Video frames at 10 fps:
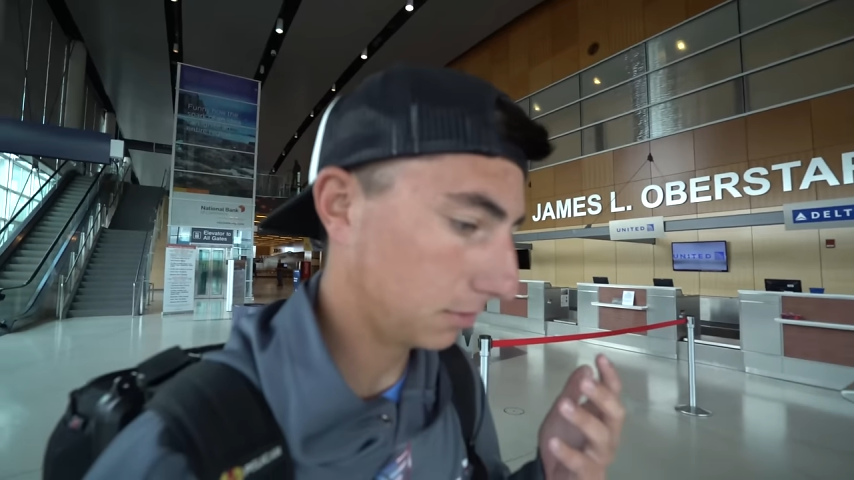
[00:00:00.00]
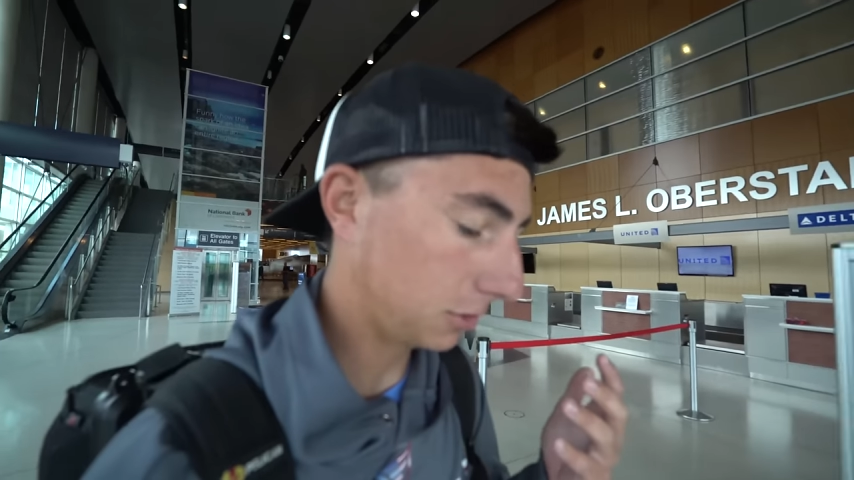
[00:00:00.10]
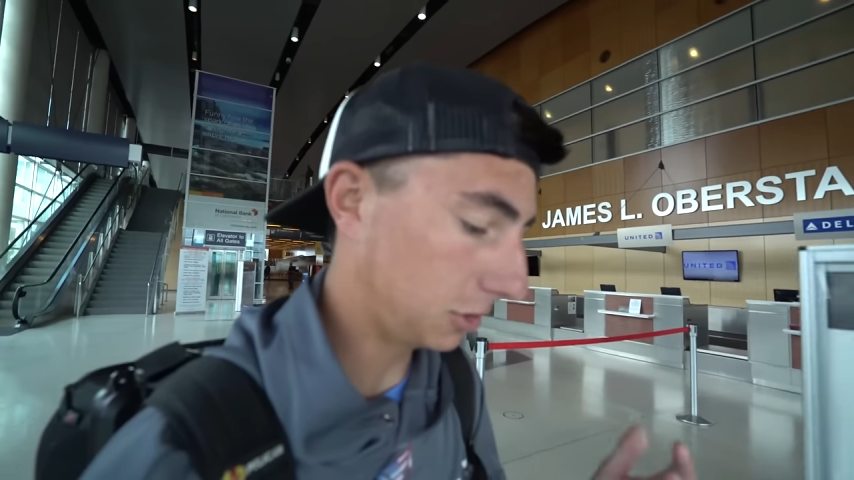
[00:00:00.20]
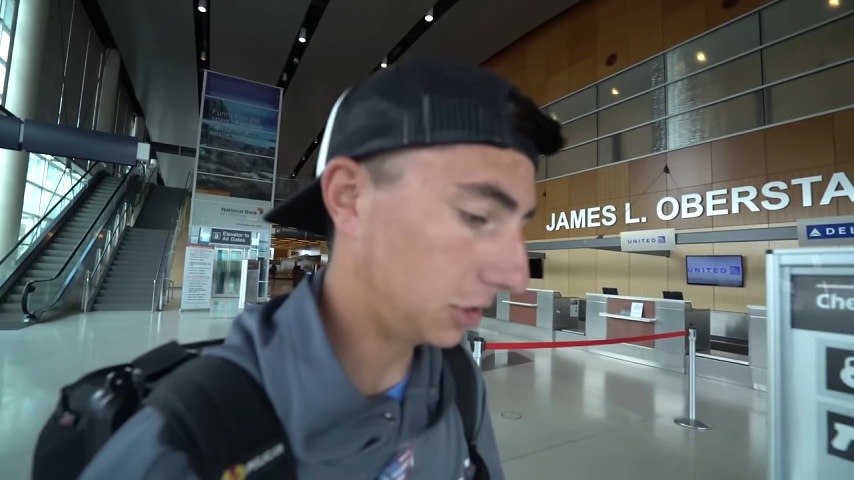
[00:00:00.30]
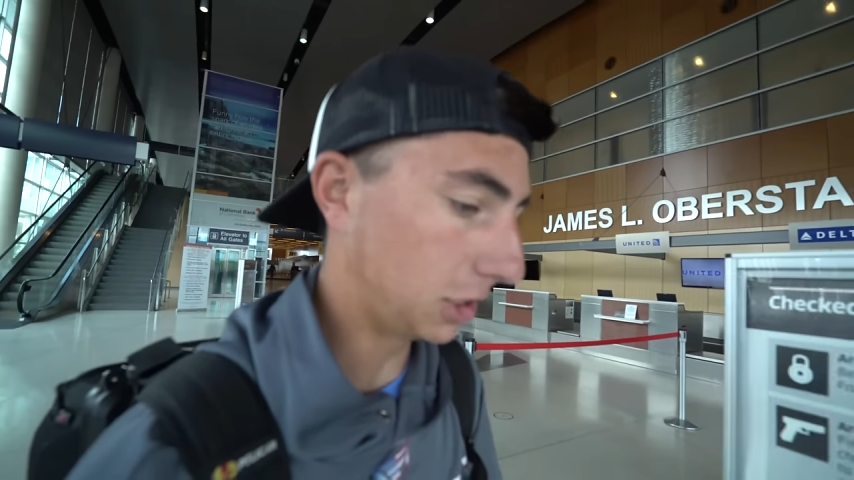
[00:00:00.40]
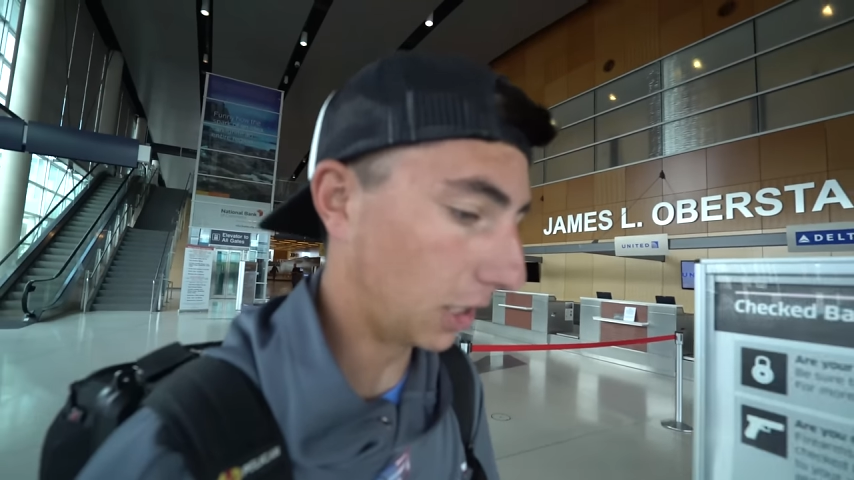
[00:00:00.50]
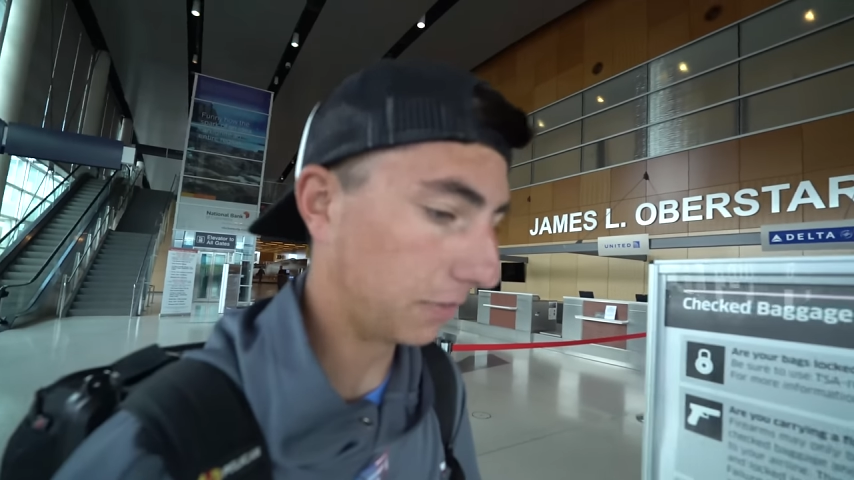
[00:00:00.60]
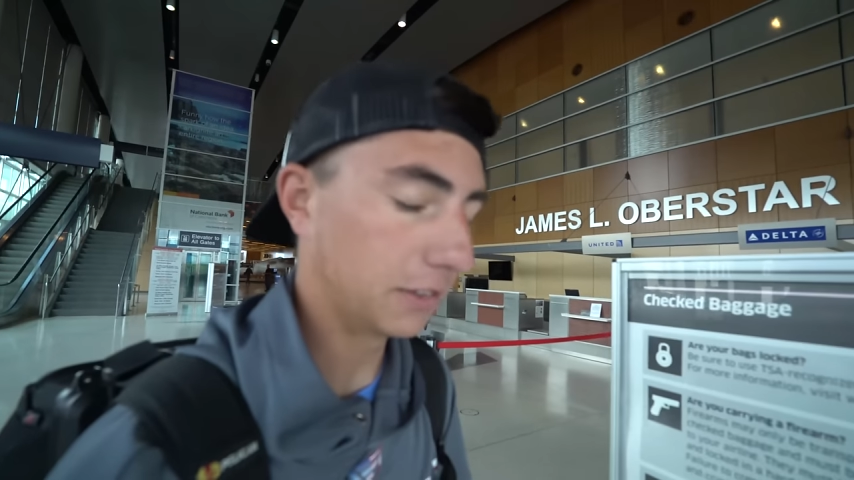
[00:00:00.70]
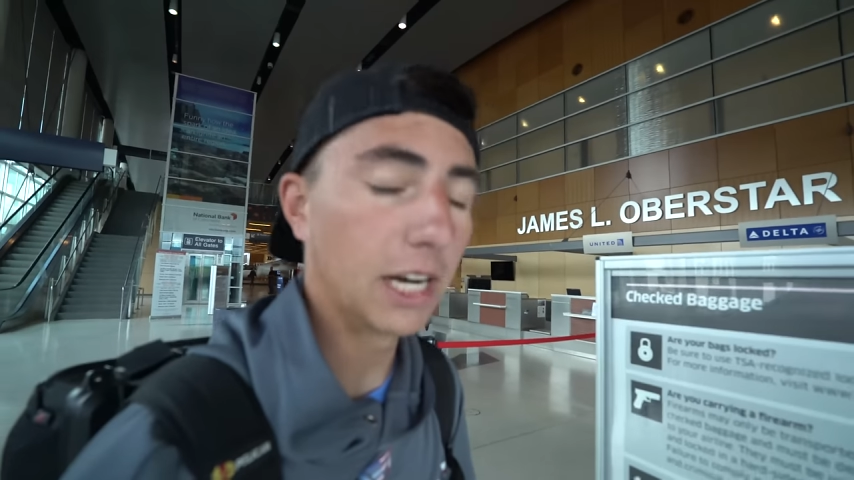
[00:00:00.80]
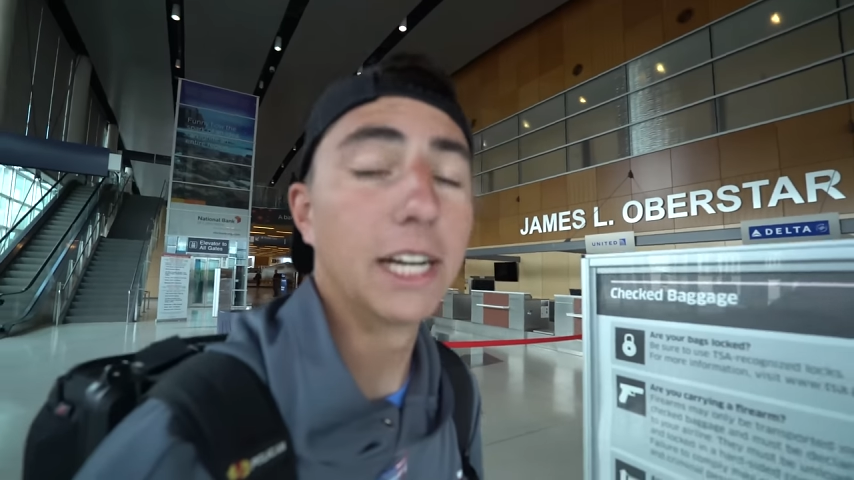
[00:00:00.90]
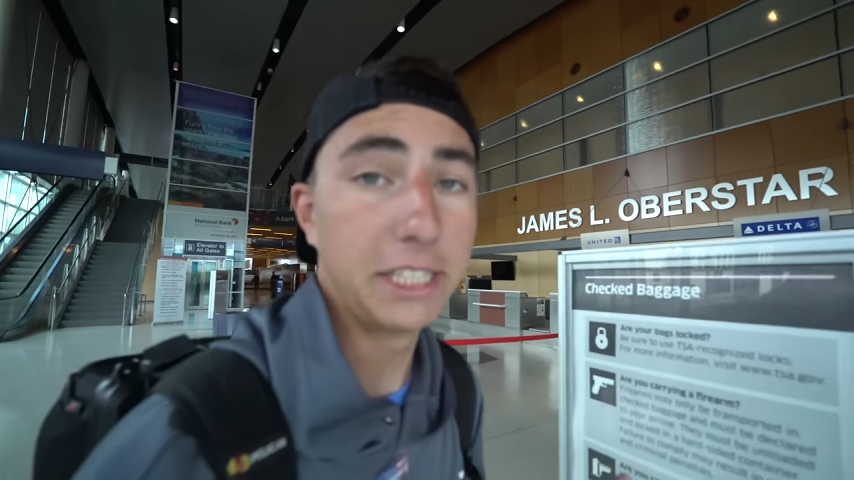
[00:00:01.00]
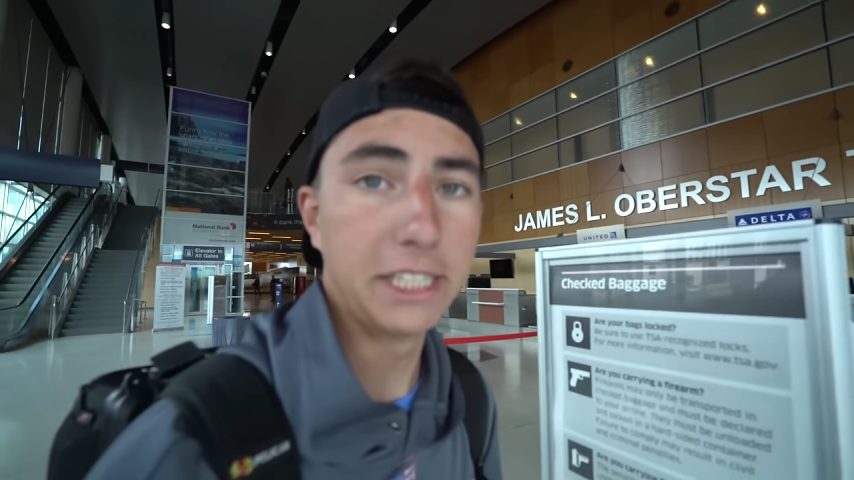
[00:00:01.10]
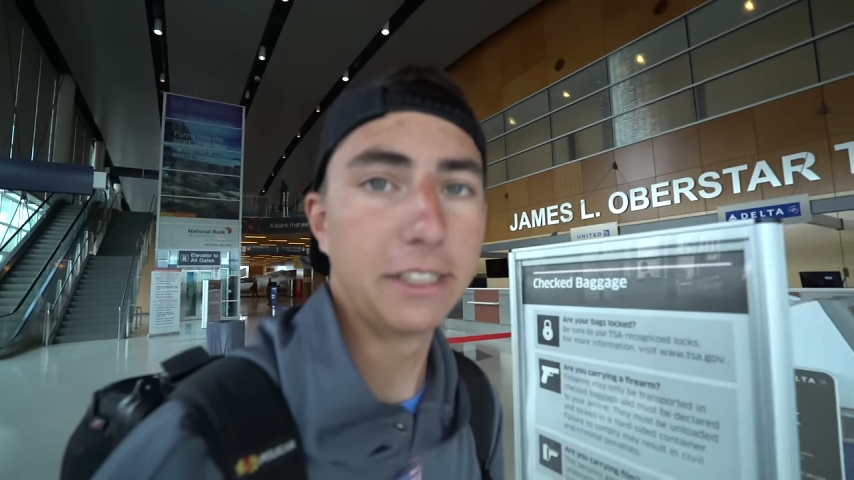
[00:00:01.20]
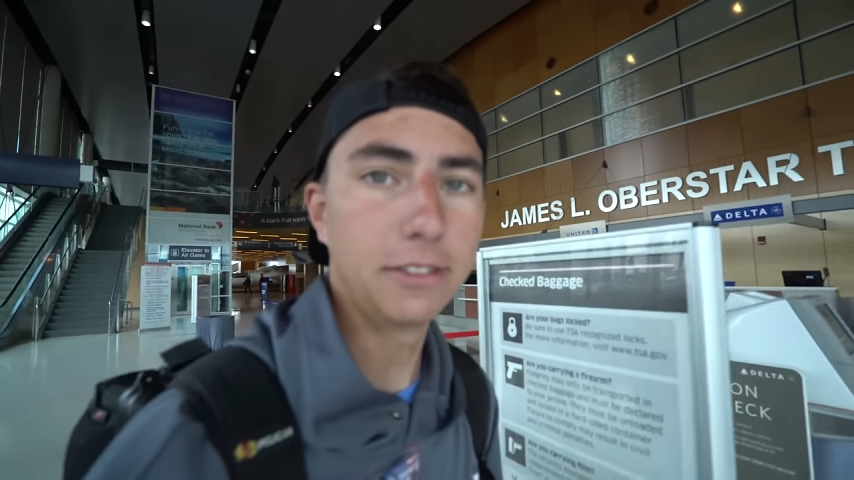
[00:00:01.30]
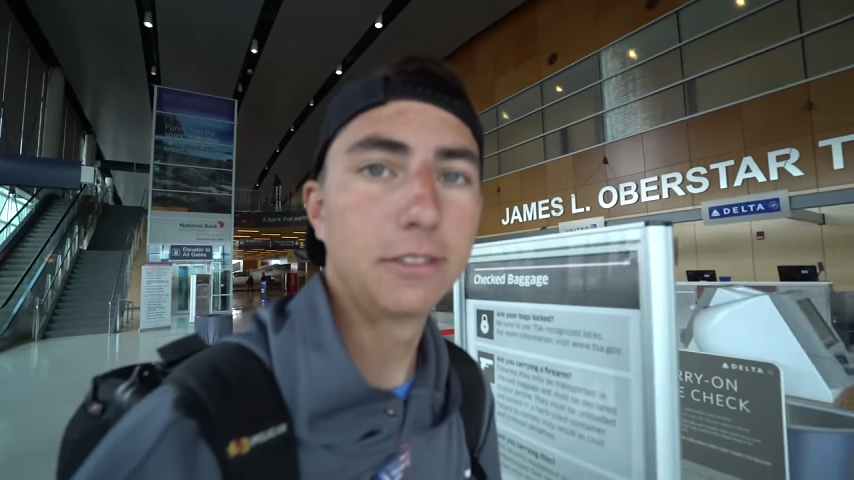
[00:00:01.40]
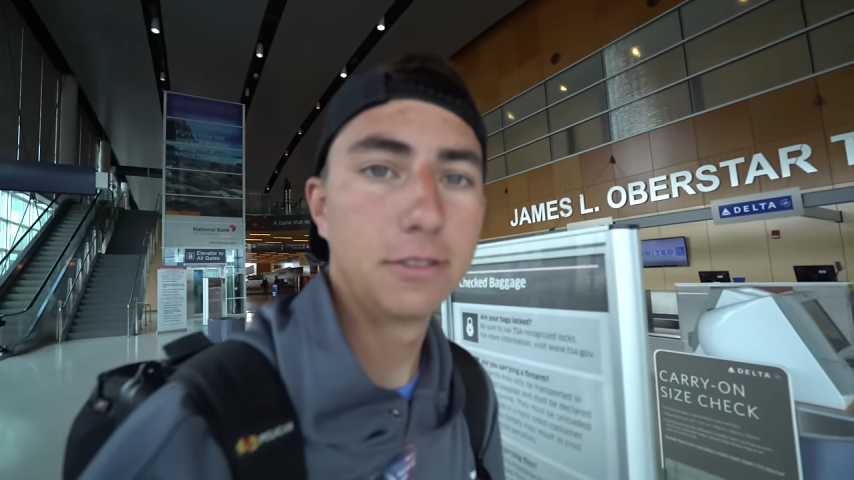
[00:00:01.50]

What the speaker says: stuff that I need.